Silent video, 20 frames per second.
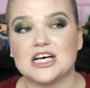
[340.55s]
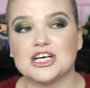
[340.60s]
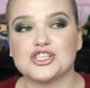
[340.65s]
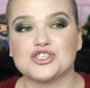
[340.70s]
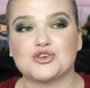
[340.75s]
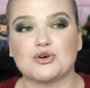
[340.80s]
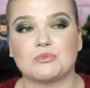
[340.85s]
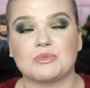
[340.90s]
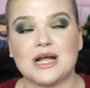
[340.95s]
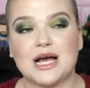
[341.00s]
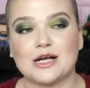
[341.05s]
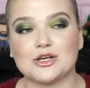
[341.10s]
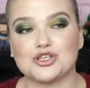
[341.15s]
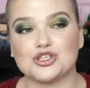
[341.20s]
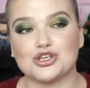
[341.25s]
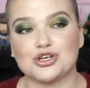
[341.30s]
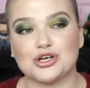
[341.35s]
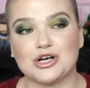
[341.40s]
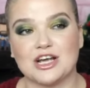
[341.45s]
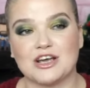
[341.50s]
So I'm not
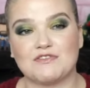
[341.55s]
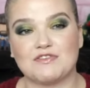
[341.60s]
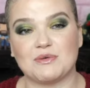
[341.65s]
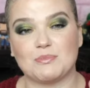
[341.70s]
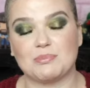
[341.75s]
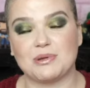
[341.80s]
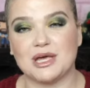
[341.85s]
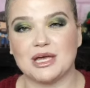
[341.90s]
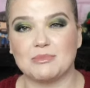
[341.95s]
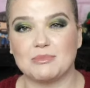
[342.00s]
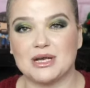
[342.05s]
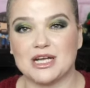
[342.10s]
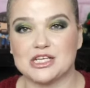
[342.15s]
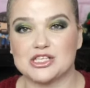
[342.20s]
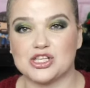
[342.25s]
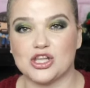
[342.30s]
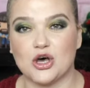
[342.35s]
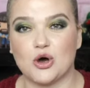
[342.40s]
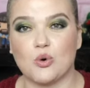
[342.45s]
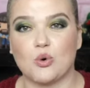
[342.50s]
sure if the pigment
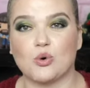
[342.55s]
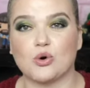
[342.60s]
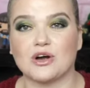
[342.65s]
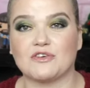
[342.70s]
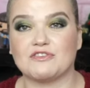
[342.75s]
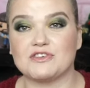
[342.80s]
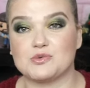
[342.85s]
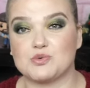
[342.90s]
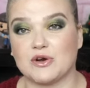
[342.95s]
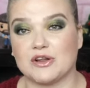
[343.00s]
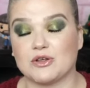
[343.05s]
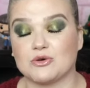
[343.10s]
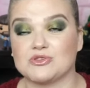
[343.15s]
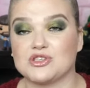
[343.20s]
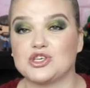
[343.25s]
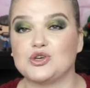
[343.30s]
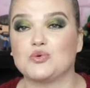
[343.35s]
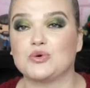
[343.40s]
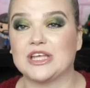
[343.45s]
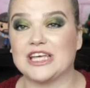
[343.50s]
is low or if it's one of those
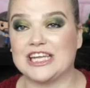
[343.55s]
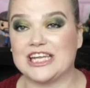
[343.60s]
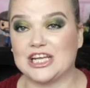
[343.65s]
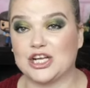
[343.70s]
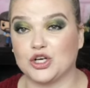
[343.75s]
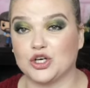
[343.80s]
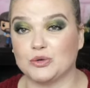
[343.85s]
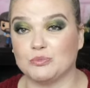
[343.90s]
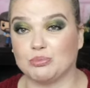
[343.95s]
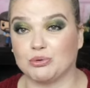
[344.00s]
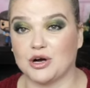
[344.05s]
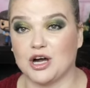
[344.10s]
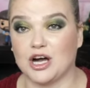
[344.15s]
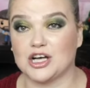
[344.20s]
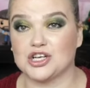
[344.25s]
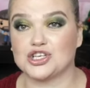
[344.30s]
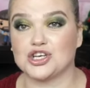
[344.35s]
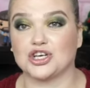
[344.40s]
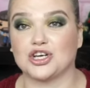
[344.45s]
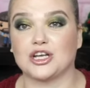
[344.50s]
that you really need a good
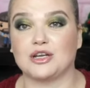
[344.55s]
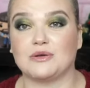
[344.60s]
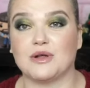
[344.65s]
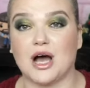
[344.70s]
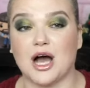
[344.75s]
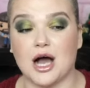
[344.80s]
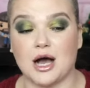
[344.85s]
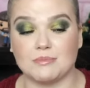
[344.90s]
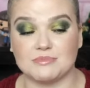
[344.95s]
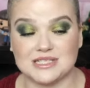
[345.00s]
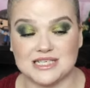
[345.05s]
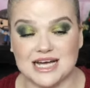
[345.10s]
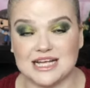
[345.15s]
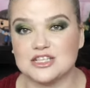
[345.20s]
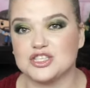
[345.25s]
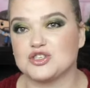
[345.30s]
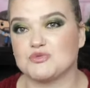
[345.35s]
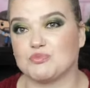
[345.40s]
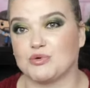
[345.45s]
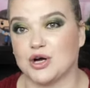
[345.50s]
brush, a good
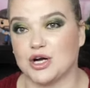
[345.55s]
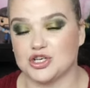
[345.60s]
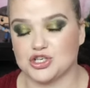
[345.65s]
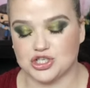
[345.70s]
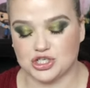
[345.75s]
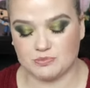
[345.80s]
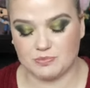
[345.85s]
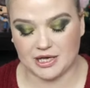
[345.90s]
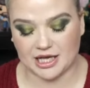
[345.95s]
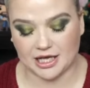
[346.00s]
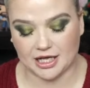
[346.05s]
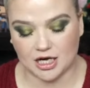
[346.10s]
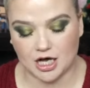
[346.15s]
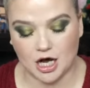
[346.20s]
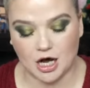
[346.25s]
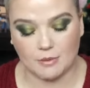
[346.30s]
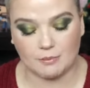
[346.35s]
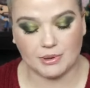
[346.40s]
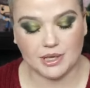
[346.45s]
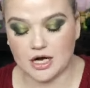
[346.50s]
dense brush to pick it
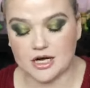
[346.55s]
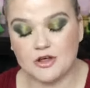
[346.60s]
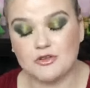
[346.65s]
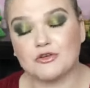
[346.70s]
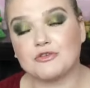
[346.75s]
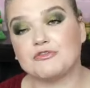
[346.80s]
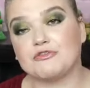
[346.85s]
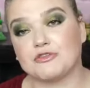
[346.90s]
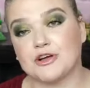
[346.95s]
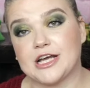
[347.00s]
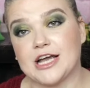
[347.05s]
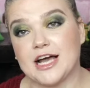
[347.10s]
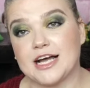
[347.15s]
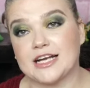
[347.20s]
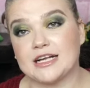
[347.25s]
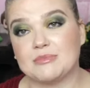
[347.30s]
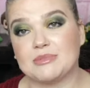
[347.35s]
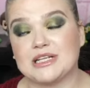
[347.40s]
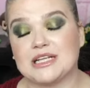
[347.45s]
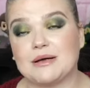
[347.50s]
up. Another free
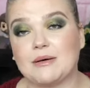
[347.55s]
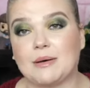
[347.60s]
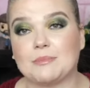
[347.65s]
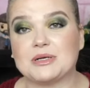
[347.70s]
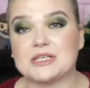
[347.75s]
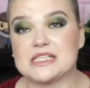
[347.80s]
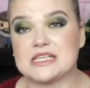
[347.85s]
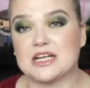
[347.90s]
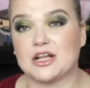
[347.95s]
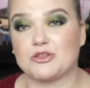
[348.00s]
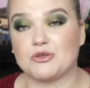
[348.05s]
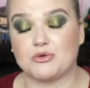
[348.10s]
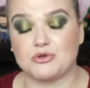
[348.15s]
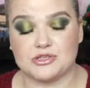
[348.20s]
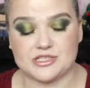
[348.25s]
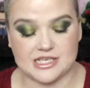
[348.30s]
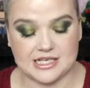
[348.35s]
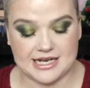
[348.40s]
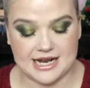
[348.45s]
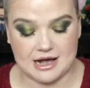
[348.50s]
item, and then I'm just going to throw
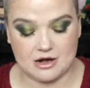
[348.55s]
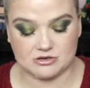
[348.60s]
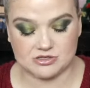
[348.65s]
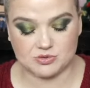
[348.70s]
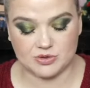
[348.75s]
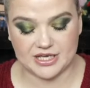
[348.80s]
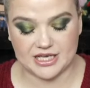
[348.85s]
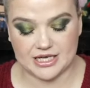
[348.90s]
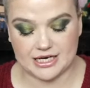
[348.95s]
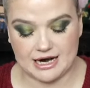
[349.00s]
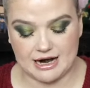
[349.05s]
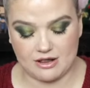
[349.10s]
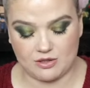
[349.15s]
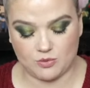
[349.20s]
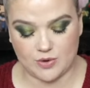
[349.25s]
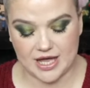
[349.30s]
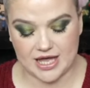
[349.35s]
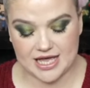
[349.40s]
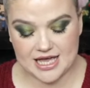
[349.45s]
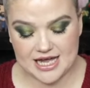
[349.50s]
this in now so we can get it out of the
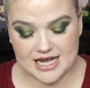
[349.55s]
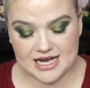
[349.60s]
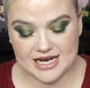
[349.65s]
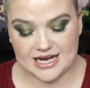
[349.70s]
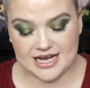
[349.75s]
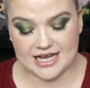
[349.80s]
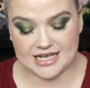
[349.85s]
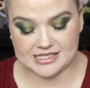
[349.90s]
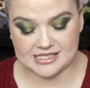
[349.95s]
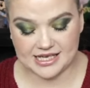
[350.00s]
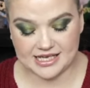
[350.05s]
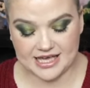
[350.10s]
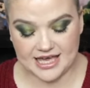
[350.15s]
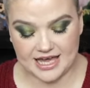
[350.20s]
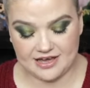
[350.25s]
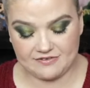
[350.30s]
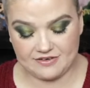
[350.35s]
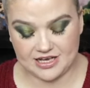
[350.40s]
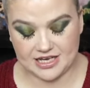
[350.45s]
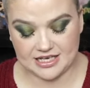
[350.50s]
way, is a
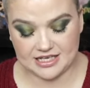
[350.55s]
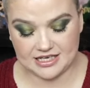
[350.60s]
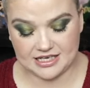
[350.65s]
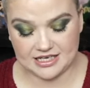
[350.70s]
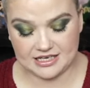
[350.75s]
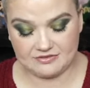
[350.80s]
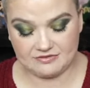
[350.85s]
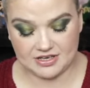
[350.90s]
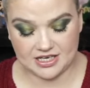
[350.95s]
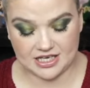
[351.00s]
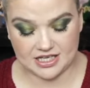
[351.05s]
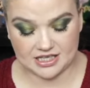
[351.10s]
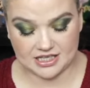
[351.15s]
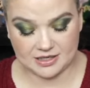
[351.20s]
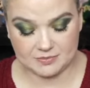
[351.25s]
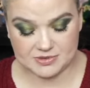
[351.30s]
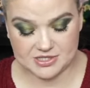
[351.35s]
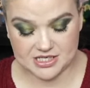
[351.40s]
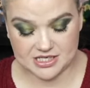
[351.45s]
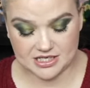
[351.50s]
KVD vegan
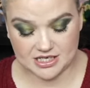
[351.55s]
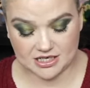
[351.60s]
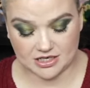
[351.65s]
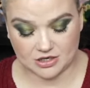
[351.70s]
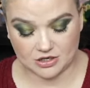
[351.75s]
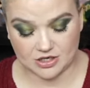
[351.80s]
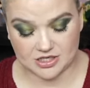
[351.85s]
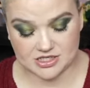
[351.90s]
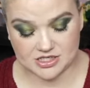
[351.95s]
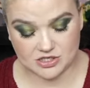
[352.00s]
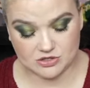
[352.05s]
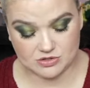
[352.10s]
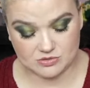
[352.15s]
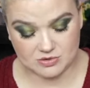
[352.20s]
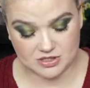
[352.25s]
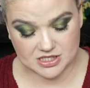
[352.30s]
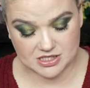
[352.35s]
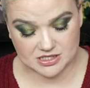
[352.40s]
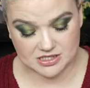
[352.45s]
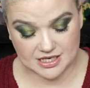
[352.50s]
lipstick, or excuse
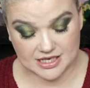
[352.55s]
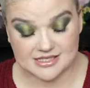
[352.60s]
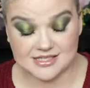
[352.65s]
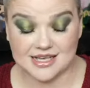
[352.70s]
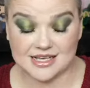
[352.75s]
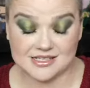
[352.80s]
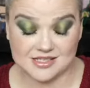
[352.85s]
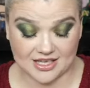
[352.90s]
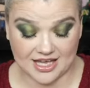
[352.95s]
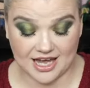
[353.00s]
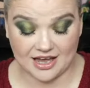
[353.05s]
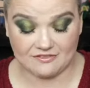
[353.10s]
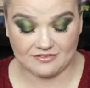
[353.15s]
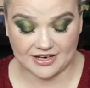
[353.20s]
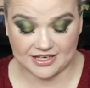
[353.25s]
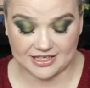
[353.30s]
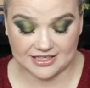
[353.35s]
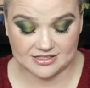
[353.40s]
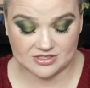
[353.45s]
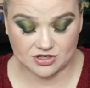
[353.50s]
me, it says
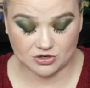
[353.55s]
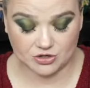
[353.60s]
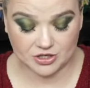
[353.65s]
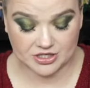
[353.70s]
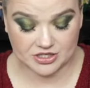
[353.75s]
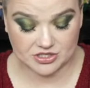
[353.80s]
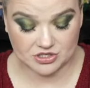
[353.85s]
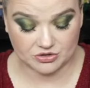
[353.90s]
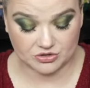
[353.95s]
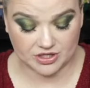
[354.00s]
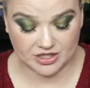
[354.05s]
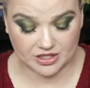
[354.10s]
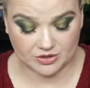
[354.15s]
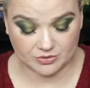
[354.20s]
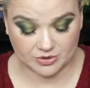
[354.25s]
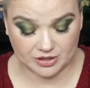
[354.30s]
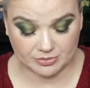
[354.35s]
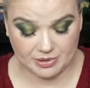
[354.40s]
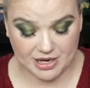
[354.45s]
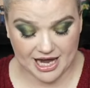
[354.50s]
KVD, so they're still getting
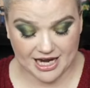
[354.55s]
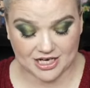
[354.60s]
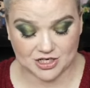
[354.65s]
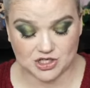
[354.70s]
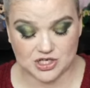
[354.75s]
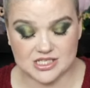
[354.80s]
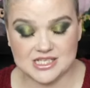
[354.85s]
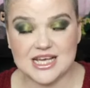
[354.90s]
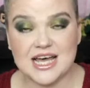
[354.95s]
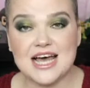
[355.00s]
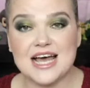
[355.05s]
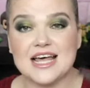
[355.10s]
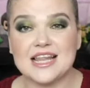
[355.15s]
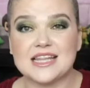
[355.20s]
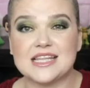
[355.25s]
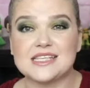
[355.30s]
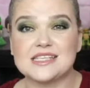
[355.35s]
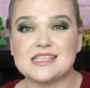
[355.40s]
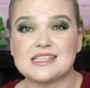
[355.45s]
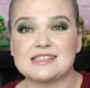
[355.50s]
rid of packages.
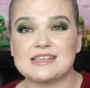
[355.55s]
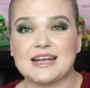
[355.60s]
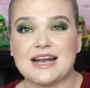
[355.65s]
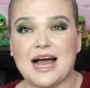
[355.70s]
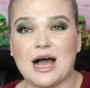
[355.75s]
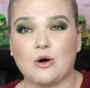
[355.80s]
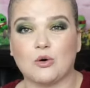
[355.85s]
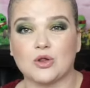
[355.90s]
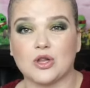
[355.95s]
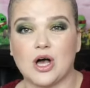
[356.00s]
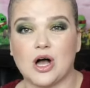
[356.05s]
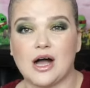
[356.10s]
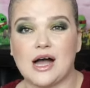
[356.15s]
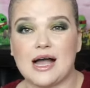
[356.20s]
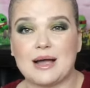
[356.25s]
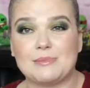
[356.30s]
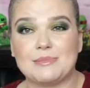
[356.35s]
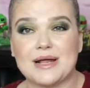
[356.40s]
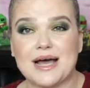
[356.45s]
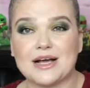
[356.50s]
This is an Outlaw.
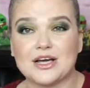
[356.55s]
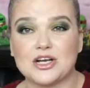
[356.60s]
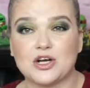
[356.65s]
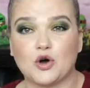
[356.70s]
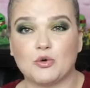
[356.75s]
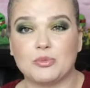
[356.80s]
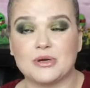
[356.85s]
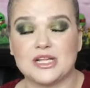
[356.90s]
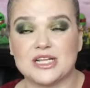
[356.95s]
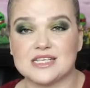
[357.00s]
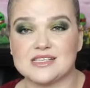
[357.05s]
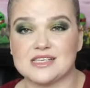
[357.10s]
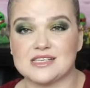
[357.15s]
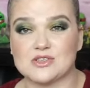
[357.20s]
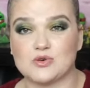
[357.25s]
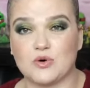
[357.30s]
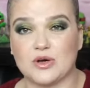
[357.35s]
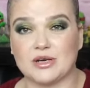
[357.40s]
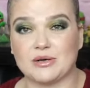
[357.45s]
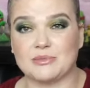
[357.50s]
I'm not going to open it. This is
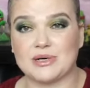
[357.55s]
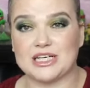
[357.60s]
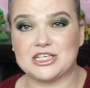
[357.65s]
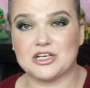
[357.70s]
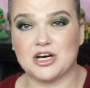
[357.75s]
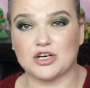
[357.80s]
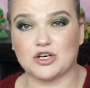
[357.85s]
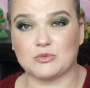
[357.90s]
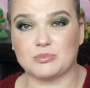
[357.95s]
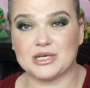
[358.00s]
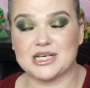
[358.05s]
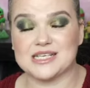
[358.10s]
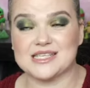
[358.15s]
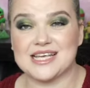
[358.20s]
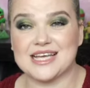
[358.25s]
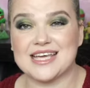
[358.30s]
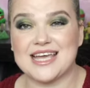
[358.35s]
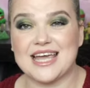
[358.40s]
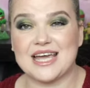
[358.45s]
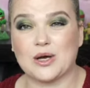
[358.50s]
going to my daughter because
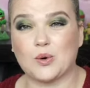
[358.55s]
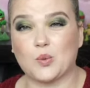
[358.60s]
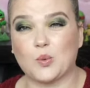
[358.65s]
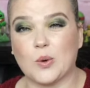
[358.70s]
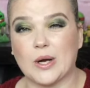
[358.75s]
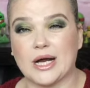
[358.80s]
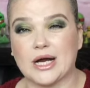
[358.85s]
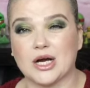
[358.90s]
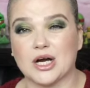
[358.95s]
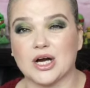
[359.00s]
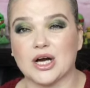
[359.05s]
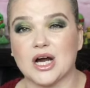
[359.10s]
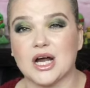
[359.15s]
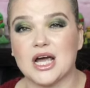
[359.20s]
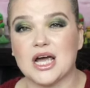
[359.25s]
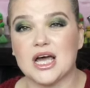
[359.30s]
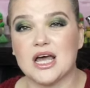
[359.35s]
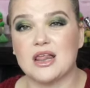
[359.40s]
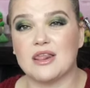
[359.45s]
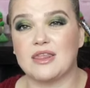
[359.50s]
I can't wear
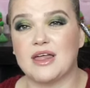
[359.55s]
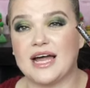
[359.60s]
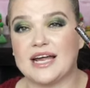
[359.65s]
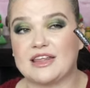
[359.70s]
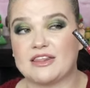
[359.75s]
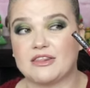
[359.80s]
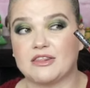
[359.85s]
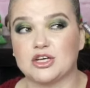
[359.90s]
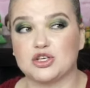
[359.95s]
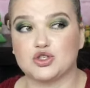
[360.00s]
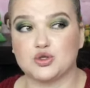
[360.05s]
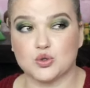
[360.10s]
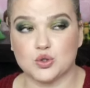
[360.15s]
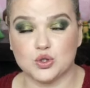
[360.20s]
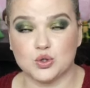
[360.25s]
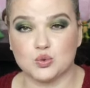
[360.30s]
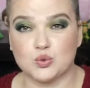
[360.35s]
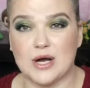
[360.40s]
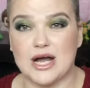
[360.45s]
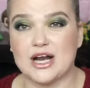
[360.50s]
like the
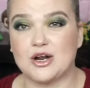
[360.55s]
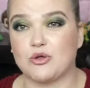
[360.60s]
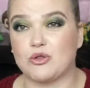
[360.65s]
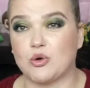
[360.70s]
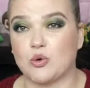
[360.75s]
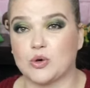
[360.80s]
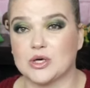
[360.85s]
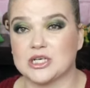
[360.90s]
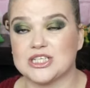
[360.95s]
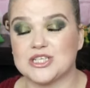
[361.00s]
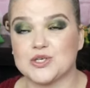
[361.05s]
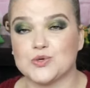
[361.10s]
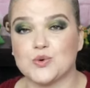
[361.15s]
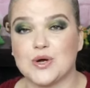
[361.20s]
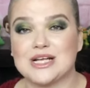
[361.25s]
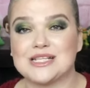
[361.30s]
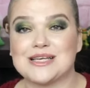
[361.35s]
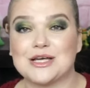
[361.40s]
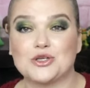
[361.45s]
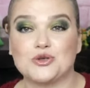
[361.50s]
true red or the orange
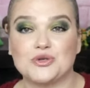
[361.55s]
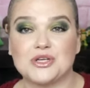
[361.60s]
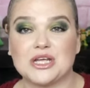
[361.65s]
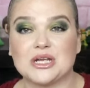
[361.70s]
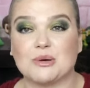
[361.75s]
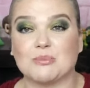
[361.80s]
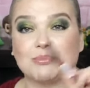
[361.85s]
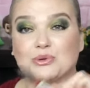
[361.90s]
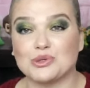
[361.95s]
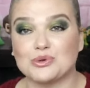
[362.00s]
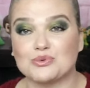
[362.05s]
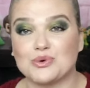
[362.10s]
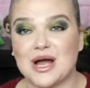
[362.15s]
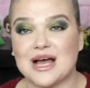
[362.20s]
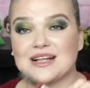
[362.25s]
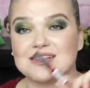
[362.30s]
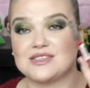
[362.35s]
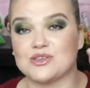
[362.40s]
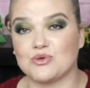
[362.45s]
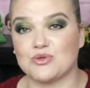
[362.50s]
reds. I do need a blue
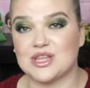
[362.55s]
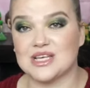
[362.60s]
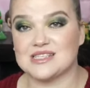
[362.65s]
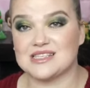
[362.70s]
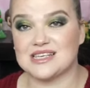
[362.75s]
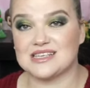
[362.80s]
red, so this